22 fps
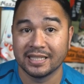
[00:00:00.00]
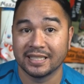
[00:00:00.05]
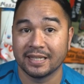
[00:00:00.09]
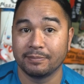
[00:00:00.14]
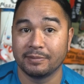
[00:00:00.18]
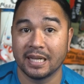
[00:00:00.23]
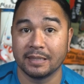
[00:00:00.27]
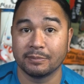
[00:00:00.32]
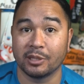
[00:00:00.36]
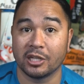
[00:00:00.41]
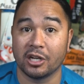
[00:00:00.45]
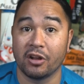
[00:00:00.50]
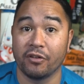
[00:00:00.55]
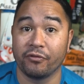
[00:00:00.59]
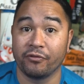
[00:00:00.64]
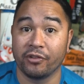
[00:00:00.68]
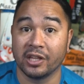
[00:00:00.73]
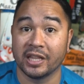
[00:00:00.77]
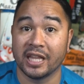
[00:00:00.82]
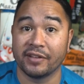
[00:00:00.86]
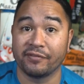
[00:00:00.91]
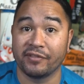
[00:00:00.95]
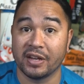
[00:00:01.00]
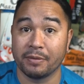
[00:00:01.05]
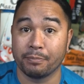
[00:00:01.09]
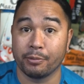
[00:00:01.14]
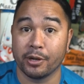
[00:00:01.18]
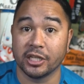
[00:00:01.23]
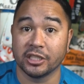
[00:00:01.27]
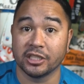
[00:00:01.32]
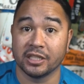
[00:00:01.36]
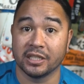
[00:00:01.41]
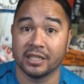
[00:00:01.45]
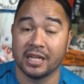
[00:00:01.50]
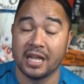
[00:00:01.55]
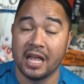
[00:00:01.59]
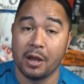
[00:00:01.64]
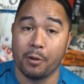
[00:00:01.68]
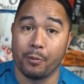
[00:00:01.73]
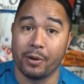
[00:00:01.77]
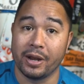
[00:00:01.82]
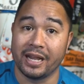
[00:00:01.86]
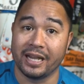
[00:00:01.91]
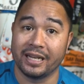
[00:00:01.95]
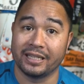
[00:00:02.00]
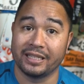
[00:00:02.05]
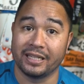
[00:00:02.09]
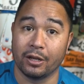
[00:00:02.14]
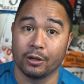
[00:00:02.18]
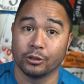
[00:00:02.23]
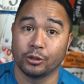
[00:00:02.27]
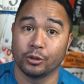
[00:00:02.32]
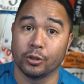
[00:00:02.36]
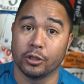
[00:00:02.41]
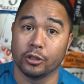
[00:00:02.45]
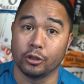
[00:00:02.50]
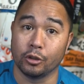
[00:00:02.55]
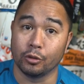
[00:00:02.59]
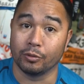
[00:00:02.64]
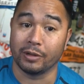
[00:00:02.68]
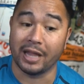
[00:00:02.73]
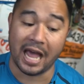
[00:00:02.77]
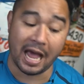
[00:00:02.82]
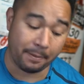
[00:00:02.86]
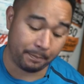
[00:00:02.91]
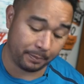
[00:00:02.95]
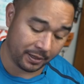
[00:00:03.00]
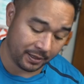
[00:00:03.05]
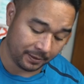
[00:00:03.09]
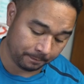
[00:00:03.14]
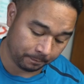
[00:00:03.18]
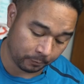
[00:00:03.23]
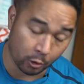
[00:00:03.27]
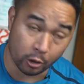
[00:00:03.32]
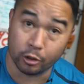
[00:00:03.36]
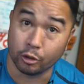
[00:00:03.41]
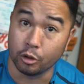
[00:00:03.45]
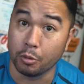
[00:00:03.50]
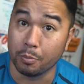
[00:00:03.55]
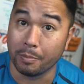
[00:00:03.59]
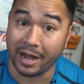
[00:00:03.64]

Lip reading: Sometimes I don't feel that vibration when it goes to a new lap or a new